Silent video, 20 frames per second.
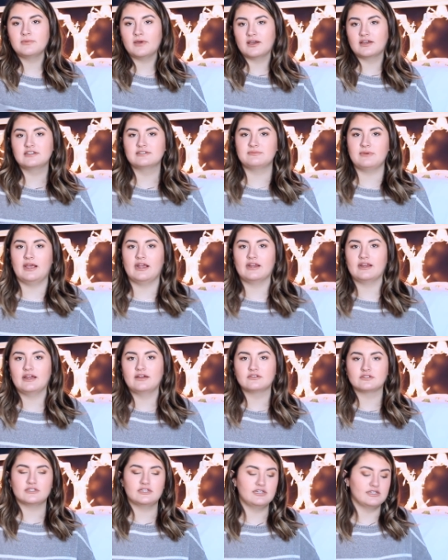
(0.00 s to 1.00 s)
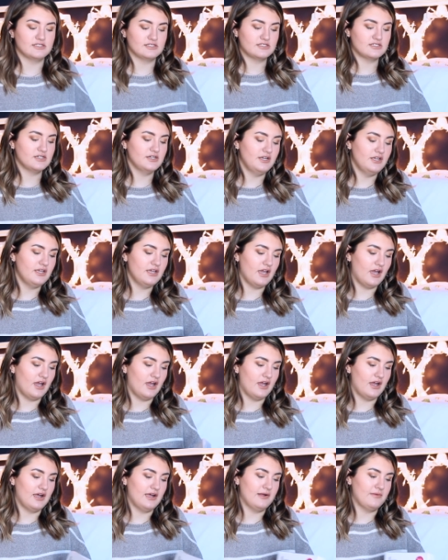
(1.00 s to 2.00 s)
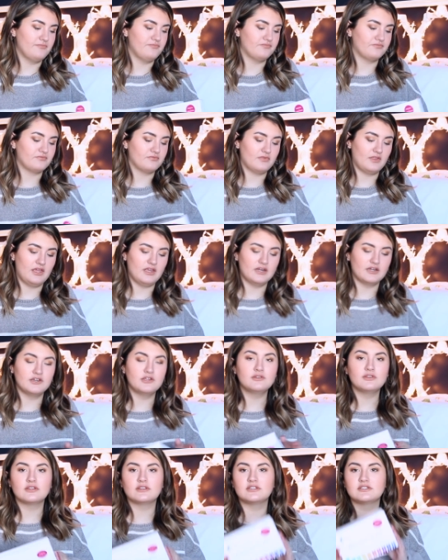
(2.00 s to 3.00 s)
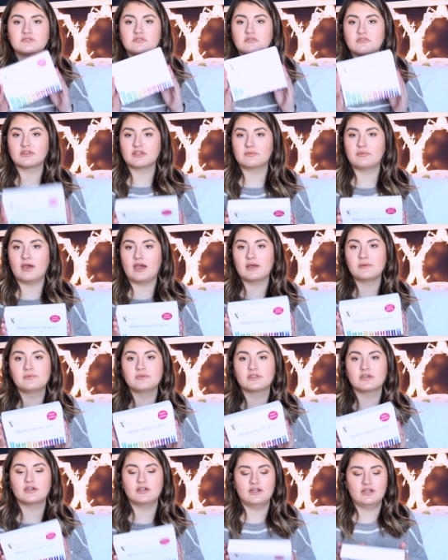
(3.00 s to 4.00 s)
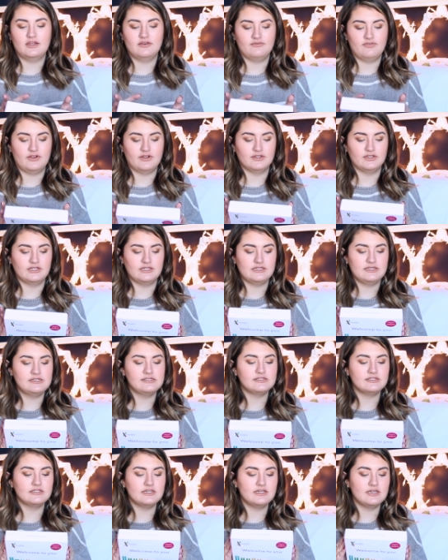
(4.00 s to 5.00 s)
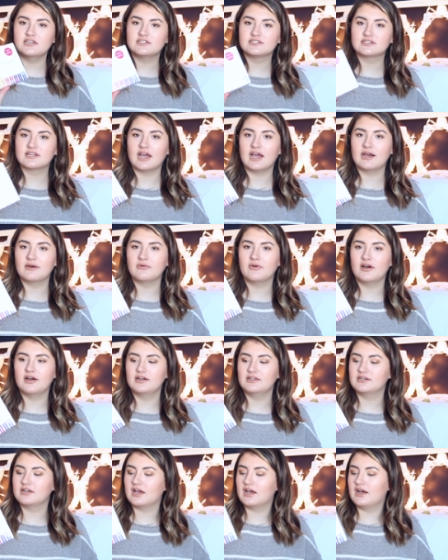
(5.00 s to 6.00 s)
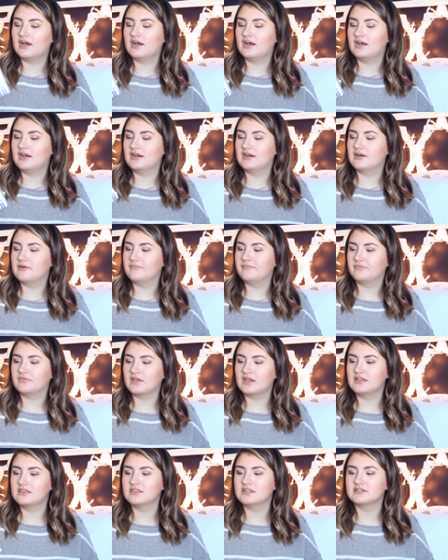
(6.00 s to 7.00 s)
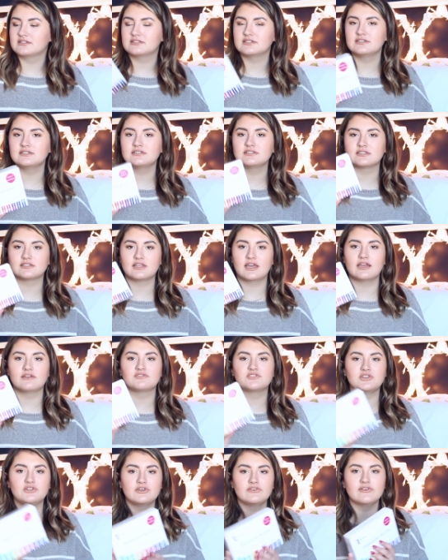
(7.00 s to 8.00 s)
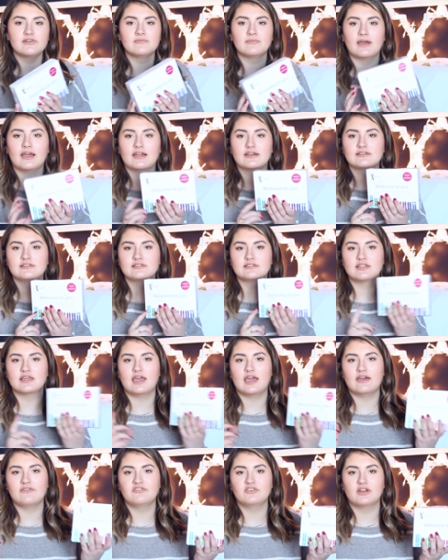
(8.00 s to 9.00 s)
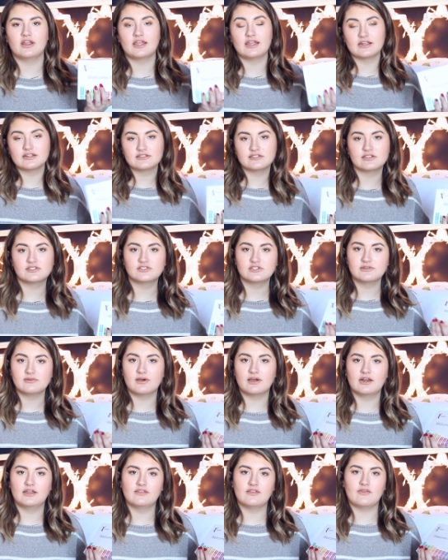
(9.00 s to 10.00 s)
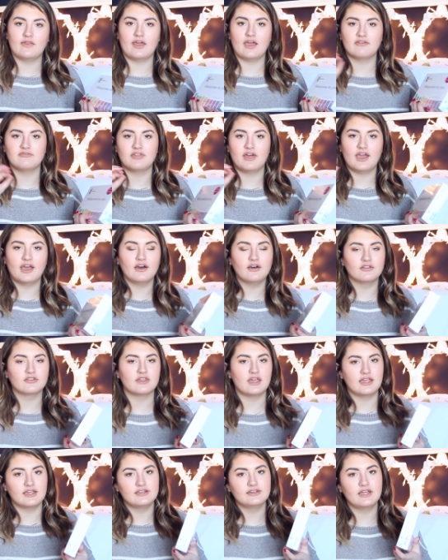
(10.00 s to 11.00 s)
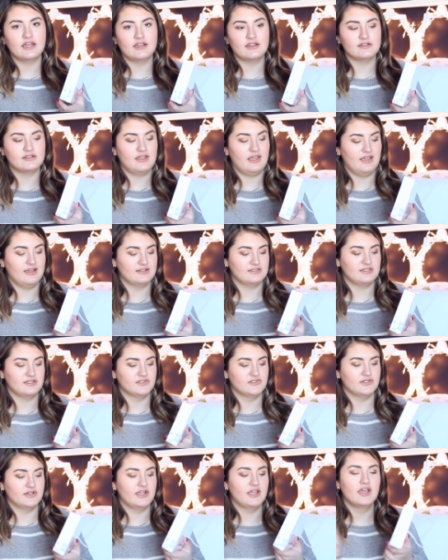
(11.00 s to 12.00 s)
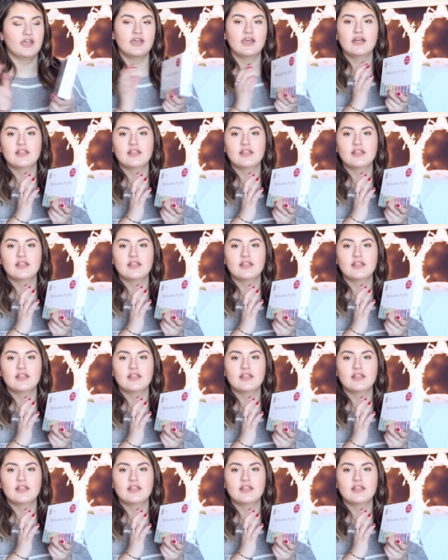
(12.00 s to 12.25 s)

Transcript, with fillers: about his background and history um, and I knew that these were really popular and fairly easy. Each got one. Um, and this is, they have two different boxes. They have your Ancestry one and then they have the Health and an Ancestry.